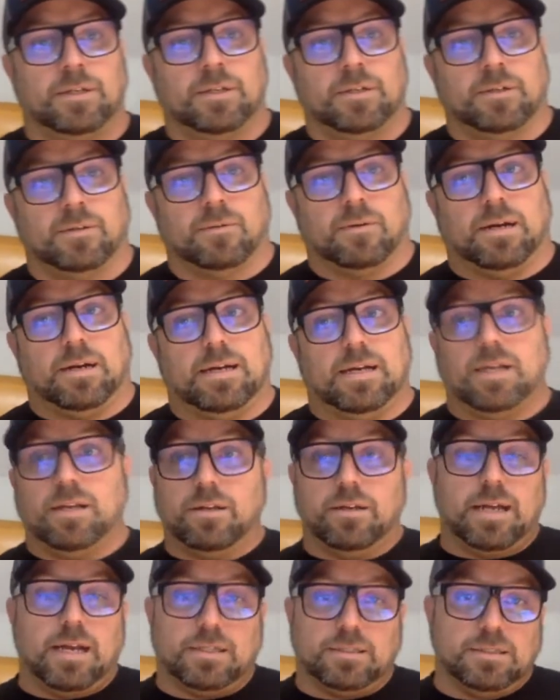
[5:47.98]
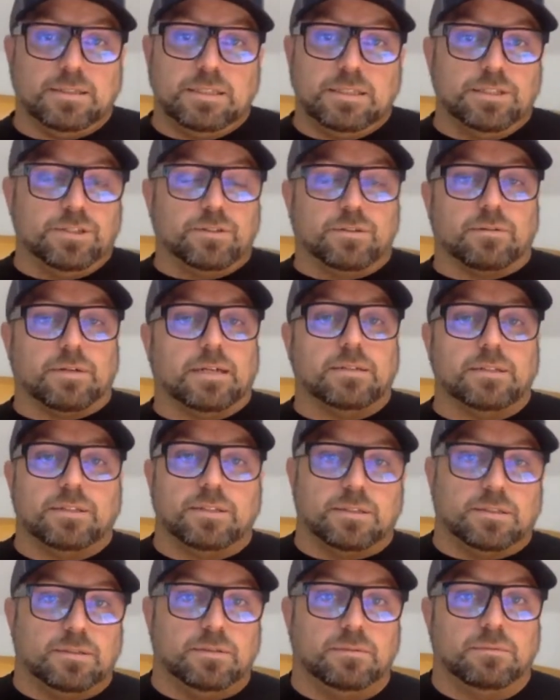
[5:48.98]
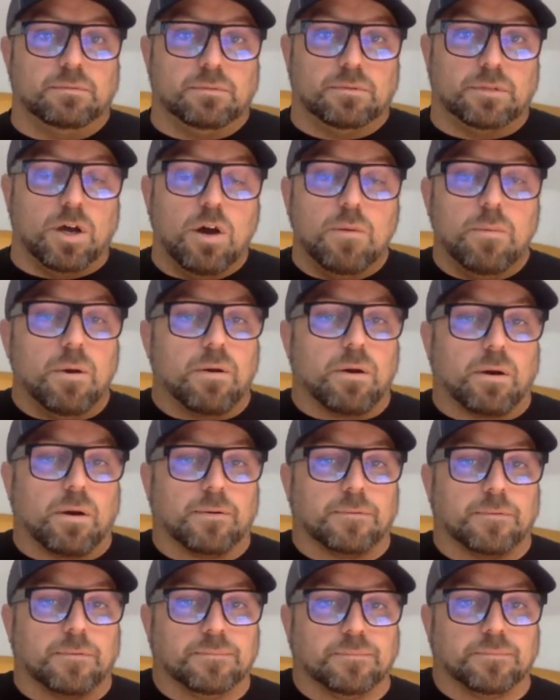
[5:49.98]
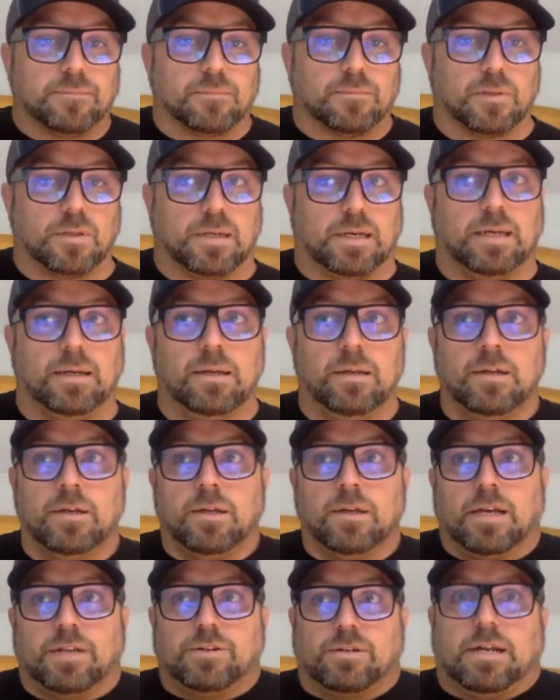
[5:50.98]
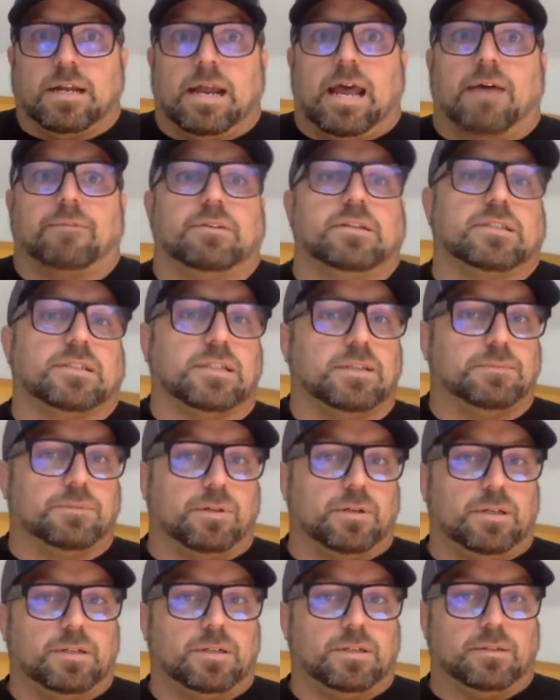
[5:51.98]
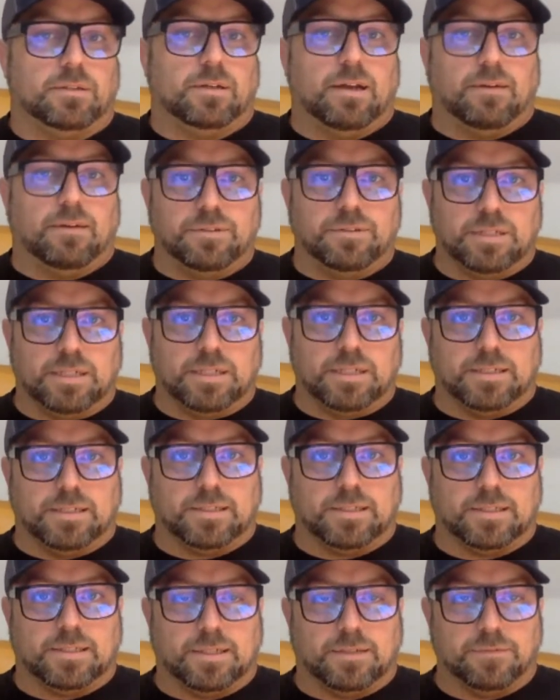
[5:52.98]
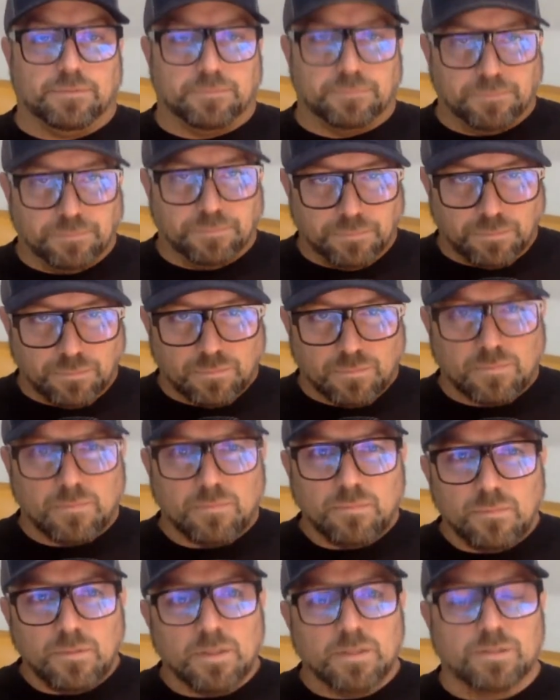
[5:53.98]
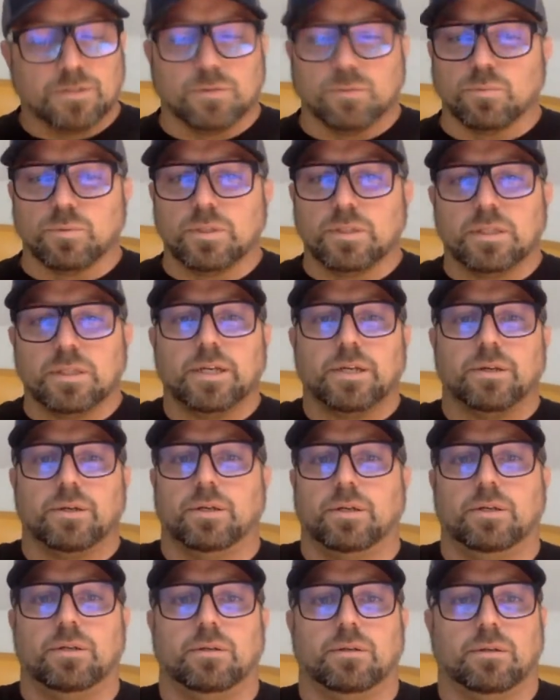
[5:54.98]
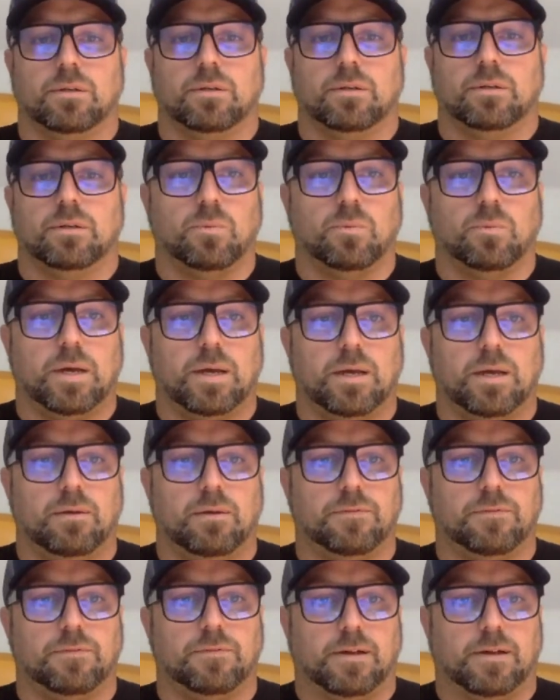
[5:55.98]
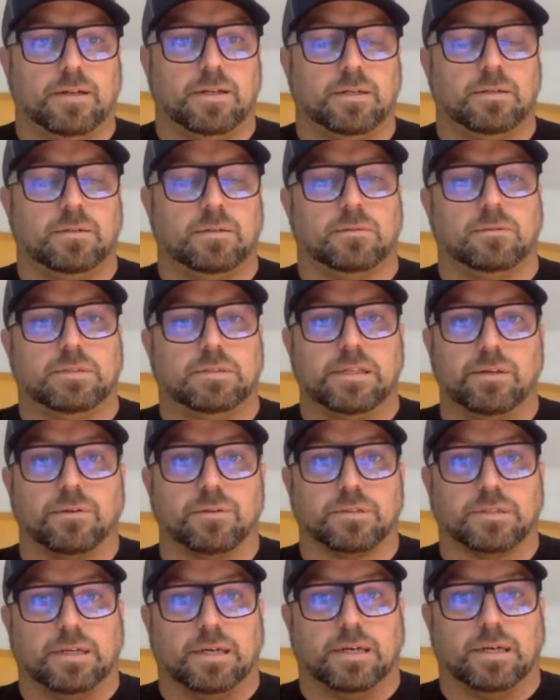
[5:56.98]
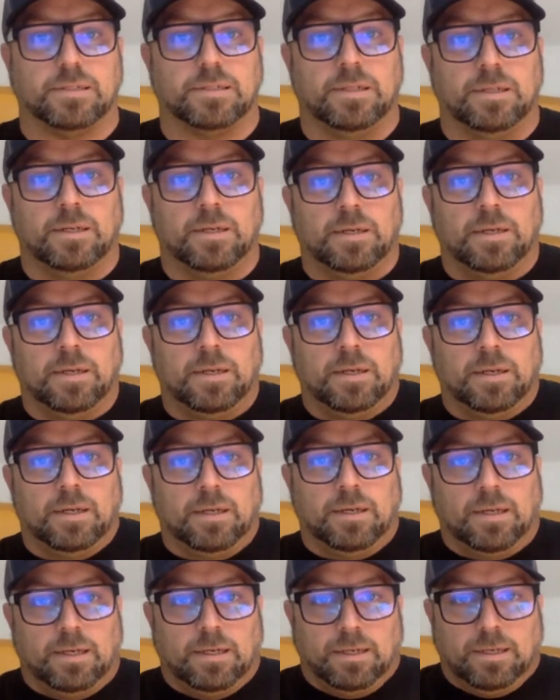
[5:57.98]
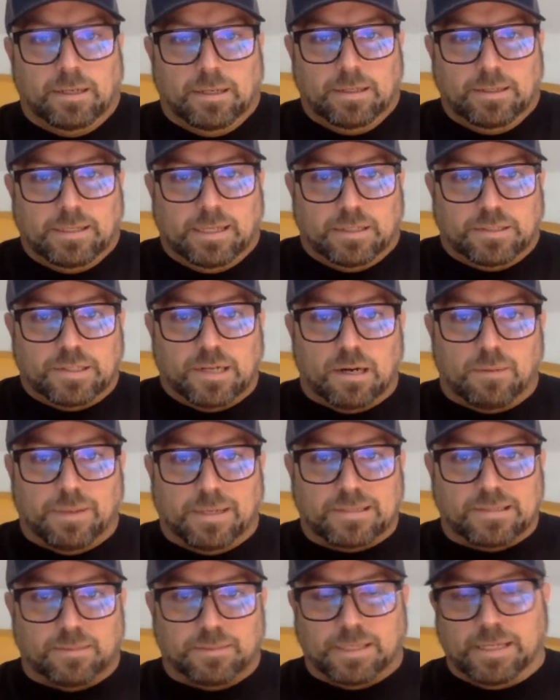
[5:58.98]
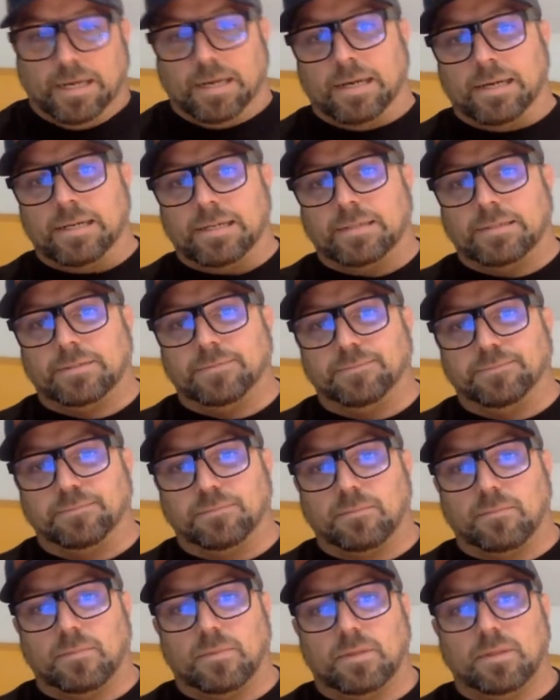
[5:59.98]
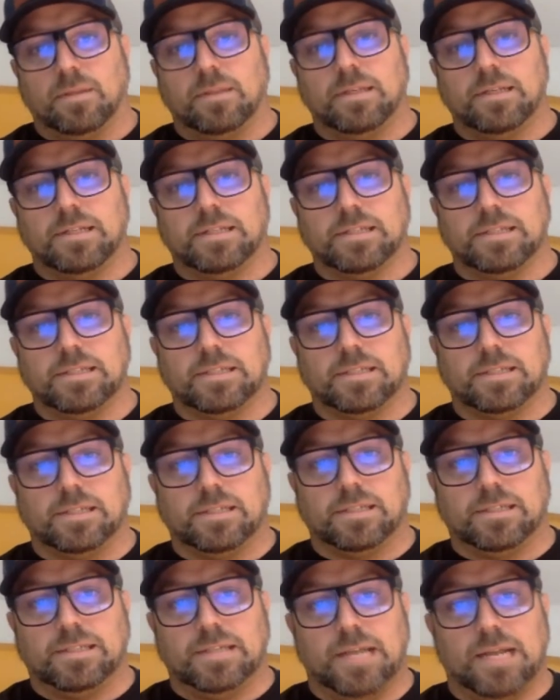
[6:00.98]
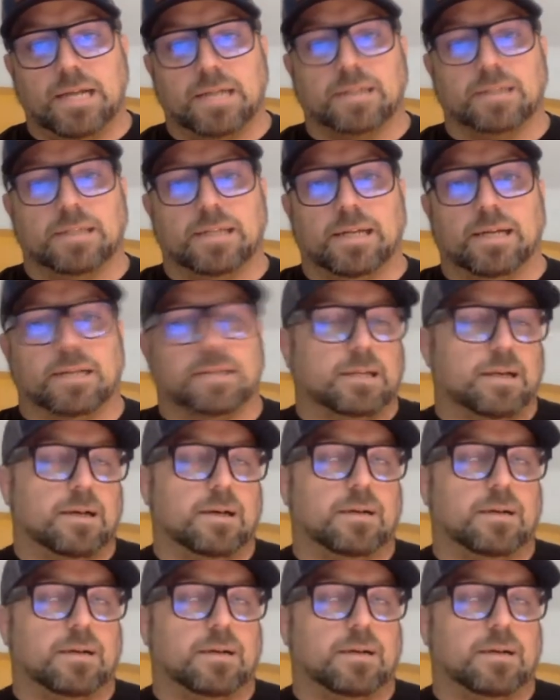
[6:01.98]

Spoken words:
right? It could actually lead you directly to the homeowner, okay? And you're not having to skip trace. You're not having to do that kind of stuff. This is a really good way of finding deals, guys. Now let's talk about some of the cons. This is a take a lot of time